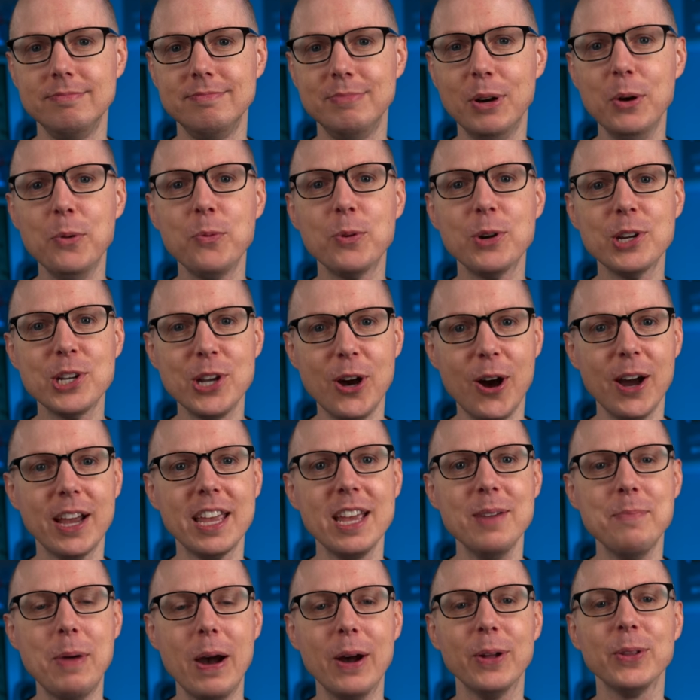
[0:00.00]
but we're
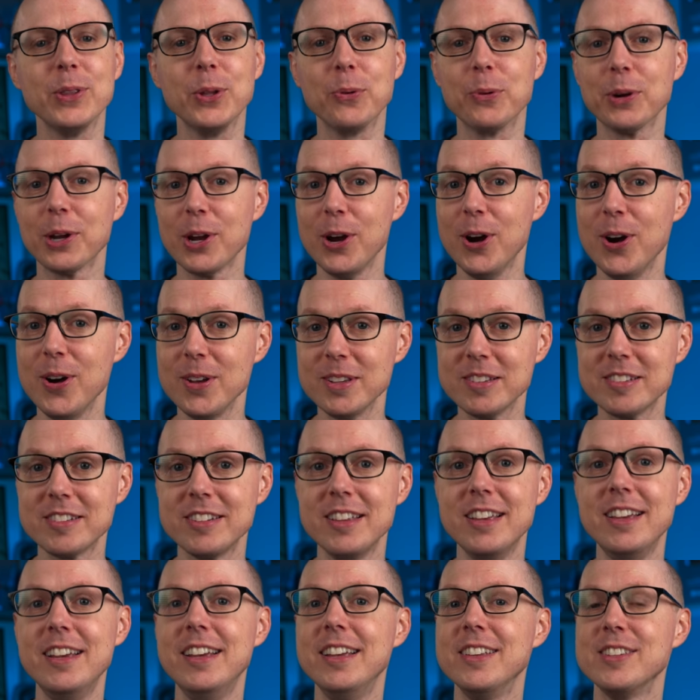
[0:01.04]
talking about lower cost,